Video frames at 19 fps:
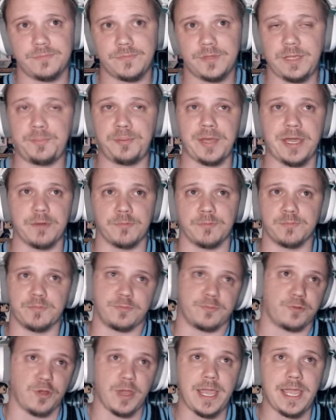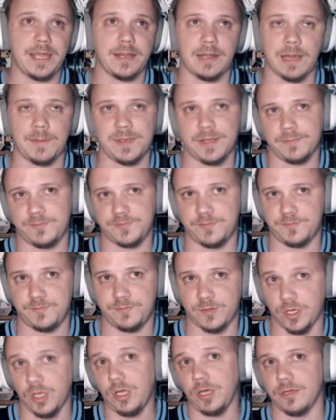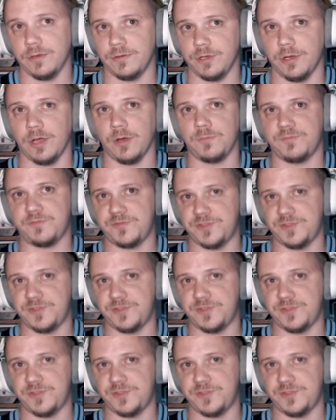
He played great. I mean, good, you know,